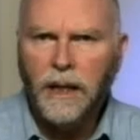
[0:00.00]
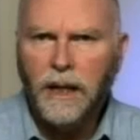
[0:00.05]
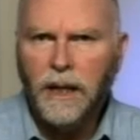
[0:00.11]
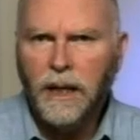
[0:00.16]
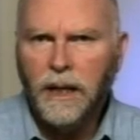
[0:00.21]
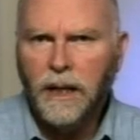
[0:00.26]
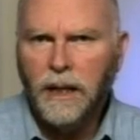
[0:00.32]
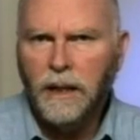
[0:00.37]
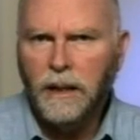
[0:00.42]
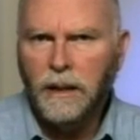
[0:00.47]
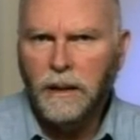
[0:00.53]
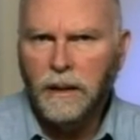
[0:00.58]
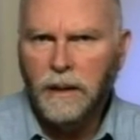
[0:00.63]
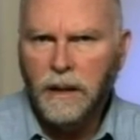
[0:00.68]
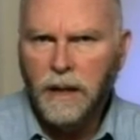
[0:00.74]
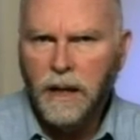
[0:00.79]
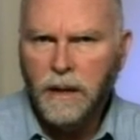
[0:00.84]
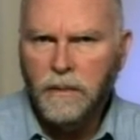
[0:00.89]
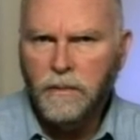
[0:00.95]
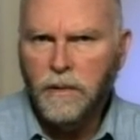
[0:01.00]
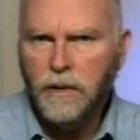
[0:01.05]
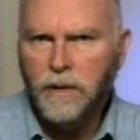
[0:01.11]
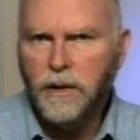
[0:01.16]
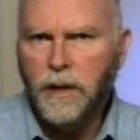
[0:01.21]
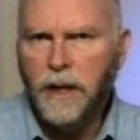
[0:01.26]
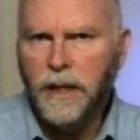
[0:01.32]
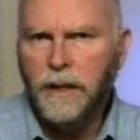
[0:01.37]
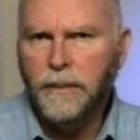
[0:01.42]
uh, and we're
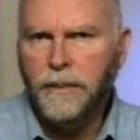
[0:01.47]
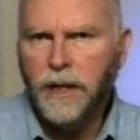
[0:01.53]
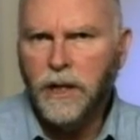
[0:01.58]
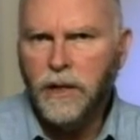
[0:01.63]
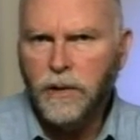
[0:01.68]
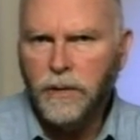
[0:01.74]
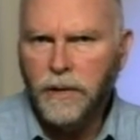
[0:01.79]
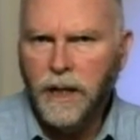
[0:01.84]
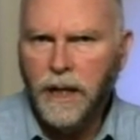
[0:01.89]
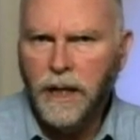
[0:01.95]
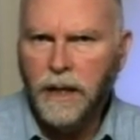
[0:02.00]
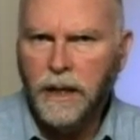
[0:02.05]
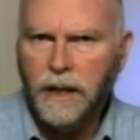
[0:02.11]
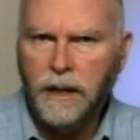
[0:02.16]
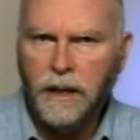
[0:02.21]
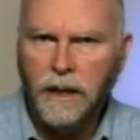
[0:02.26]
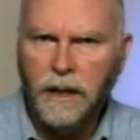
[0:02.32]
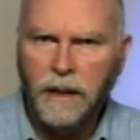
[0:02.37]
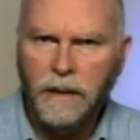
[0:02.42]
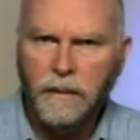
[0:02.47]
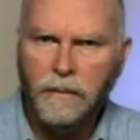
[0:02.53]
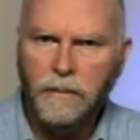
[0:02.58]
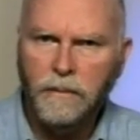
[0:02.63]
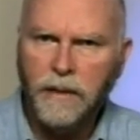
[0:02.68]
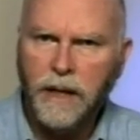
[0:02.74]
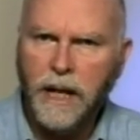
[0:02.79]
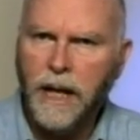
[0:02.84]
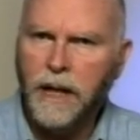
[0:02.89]
trying to make sure they uh,
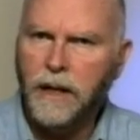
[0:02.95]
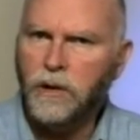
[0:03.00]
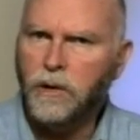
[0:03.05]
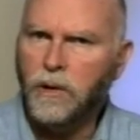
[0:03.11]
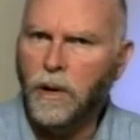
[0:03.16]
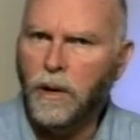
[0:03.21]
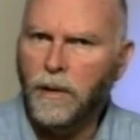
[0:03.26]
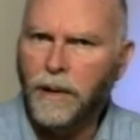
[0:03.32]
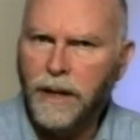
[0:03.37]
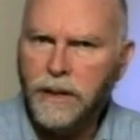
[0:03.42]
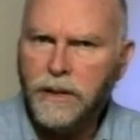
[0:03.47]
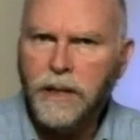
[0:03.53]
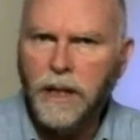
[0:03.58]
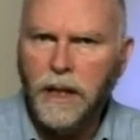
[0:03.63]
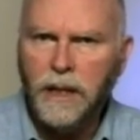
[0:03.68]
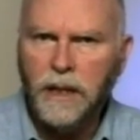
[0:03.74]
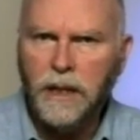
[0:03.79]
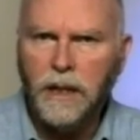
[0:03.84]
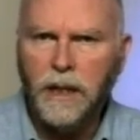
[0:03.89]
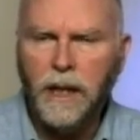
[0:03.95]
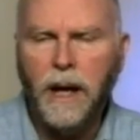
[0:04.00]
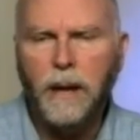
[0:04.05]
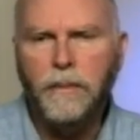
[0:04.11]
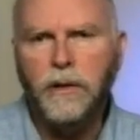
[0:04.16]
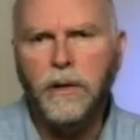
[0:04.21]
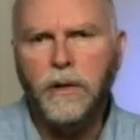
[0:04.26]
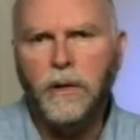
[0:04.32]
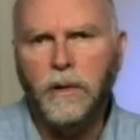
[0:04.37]
can't grow outside of the
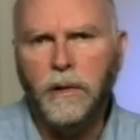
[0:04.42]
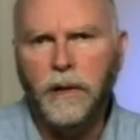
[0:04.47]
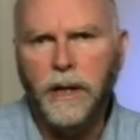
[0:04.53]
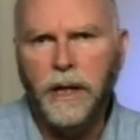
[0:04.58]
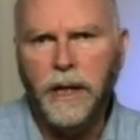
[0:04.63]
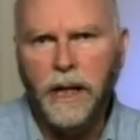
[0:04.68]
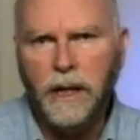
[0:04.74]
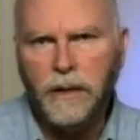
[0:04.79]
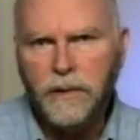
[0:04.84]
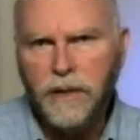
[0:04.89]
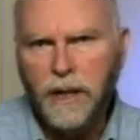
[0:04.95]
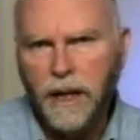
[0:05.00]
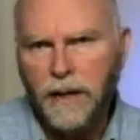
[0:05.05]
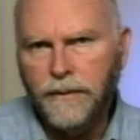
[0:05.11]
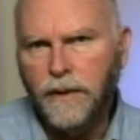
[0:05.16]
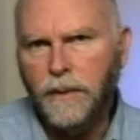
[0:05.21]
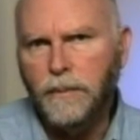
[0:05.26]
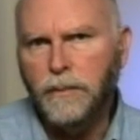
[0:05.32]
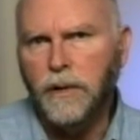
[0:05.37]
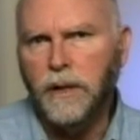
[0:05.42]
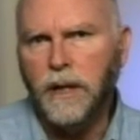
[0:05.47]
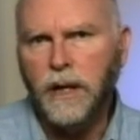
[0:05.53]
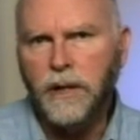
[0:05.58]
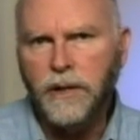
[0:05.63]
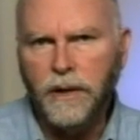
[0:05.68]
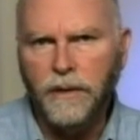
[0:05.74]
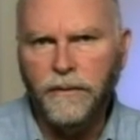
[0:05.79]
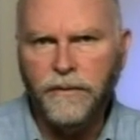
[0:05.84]
laboratory, outside of a
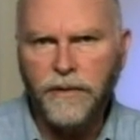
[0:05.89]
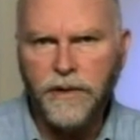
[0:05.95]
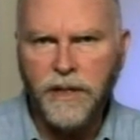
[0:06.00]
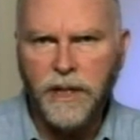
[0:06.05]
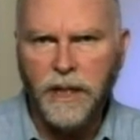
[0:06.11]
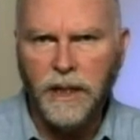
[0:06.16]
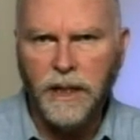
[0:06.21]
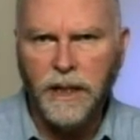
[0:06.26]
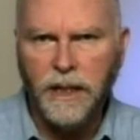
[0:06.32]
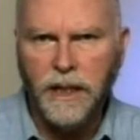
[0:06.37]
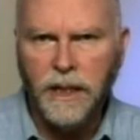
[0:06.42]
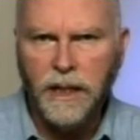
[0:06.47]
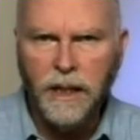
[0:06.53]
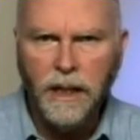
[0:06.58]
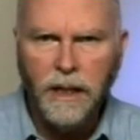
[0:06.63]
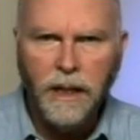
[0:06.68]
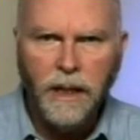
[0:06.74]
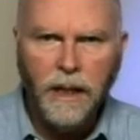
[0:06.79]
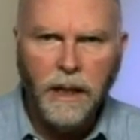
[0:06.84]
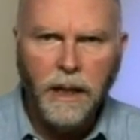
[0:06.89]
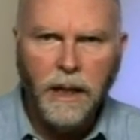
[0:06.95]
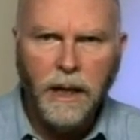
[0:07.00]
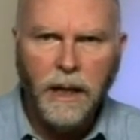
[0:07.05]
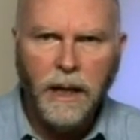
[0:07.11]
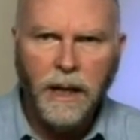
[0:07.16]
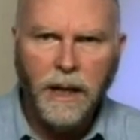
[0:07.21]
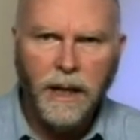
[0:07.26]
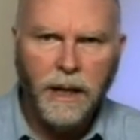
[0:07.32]
production facility.
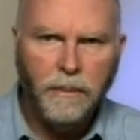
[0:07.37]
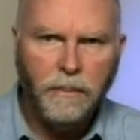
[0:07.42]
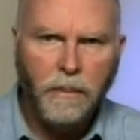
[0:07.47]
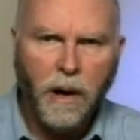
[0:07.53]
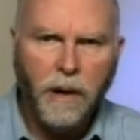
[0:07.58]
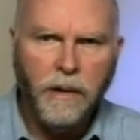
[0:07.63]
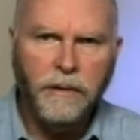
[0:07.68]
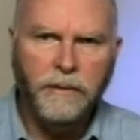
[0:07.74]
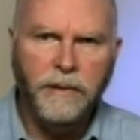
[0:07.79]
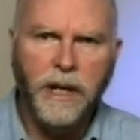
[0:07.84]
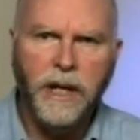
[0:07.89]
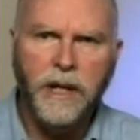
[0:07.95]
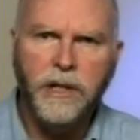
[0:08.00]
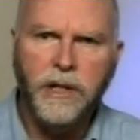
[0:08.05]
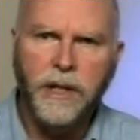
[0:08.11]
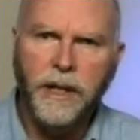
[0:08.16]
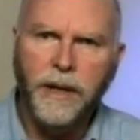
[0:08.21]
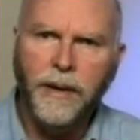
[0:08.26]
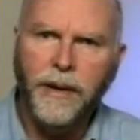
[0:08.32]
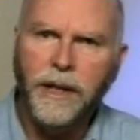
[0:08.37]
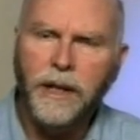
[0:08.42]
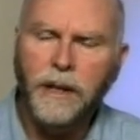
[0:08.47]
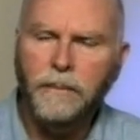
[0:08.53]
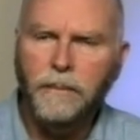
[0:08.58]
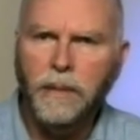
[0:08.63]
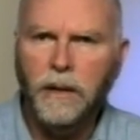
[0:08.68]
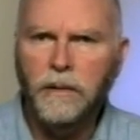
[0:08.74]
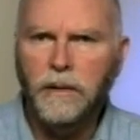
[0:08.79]
Uh, part of the engineering
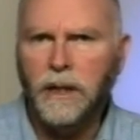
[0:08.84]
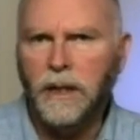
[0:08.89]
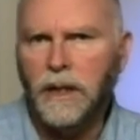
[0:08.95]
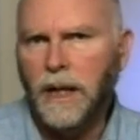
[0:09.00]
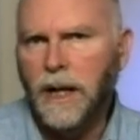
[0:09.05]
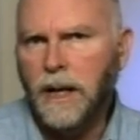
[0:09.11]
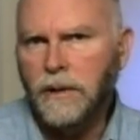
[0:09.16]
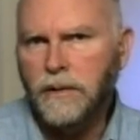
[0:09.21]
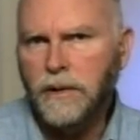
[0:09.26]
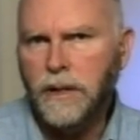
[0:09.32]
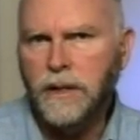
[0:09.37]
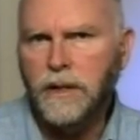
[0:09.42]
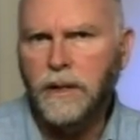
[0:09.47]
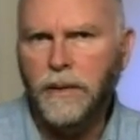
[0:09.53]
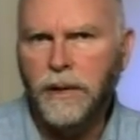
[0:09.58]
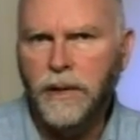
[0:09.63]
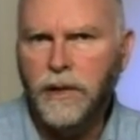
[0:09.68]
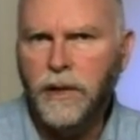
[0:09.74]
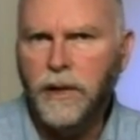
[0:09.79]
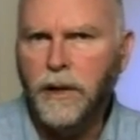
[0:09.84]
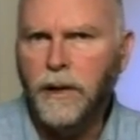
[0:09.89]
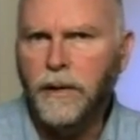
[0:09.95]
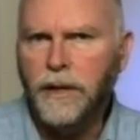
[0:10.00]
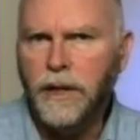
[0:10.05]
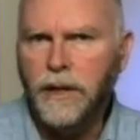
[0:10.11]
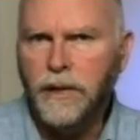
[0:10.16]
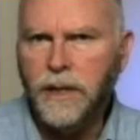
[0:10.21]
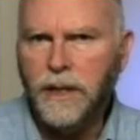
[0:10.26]
component allows us to
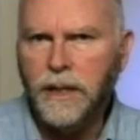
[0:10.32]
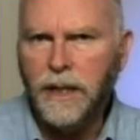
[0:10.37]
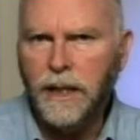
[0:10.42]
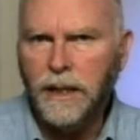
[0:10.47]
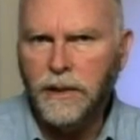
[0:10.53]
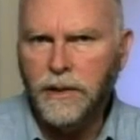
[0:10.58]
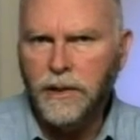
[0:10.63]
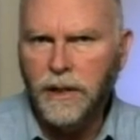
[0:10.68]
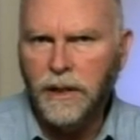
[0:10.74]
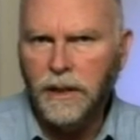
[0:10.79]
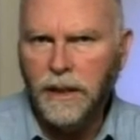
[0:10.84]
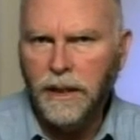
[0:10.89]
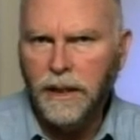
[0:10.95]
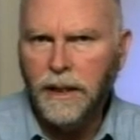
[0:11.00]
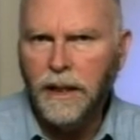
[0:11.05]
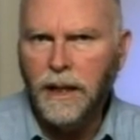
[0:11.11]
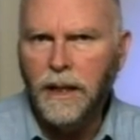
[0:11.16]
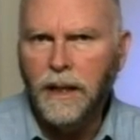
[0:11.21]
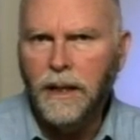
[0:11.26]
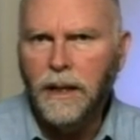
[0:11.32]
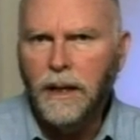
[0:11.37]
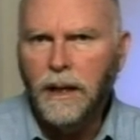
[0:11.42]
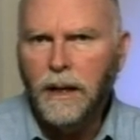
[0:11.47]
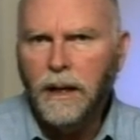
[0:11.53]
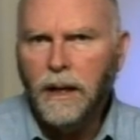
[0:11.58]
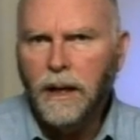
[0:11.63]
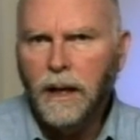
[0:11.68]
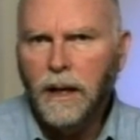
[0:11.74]
engineer these intelligently
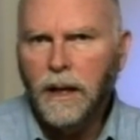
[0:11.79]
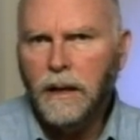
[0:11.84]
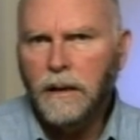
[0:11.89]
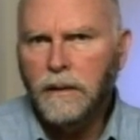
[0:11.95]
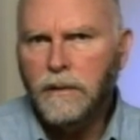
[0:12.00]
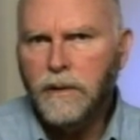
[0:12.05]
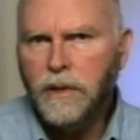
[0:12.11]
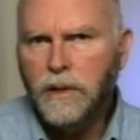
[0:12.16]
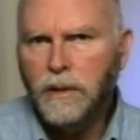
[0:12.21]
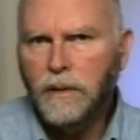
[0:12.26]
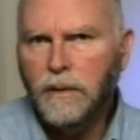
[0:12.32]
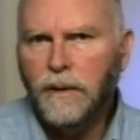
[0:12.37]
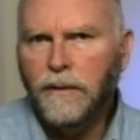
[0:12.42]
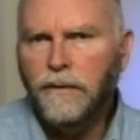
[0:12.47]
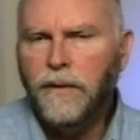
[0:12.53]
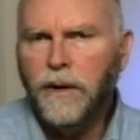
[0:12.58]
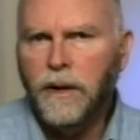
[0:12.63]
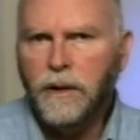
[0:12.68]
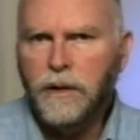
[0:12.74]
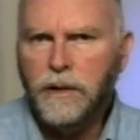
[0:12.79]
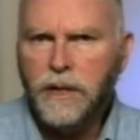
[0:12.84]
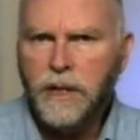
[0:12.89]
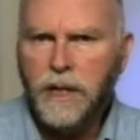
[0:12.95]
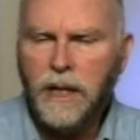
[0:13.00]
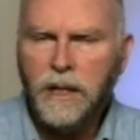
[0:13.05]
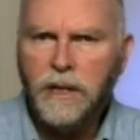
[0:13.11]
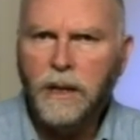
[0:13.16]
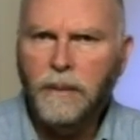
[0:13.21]
uh, so the fears
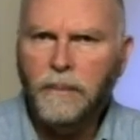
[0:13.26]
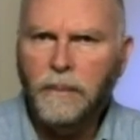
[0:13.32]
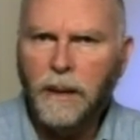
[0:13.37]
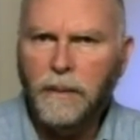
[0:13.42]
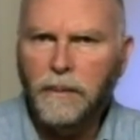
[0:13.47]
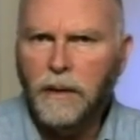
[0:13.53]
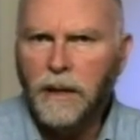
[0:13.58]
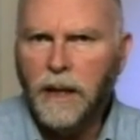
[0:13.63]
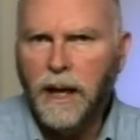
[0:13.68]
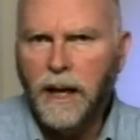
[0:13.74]
that some people